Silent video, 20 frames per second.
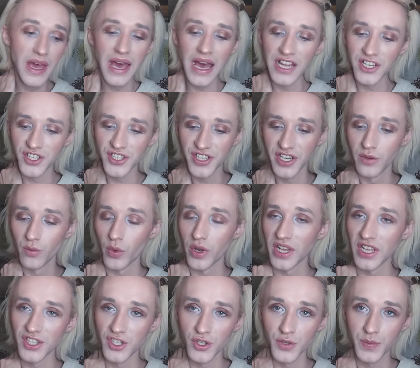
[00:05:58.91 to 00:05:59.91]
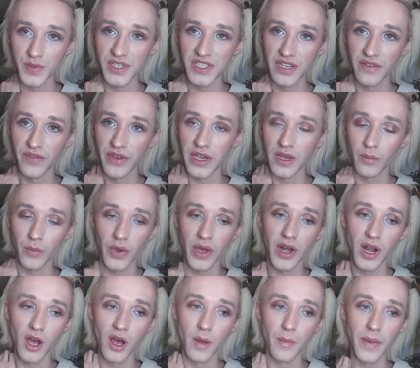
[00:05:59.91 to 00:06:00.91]
I just didn't want to get too specific,
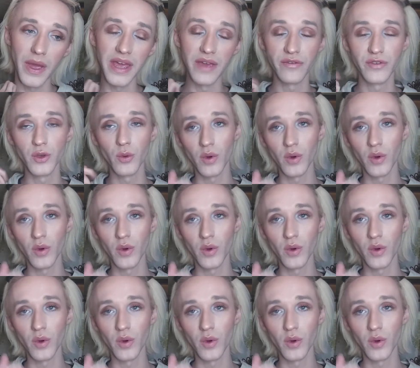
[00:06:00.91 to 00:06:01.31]
but if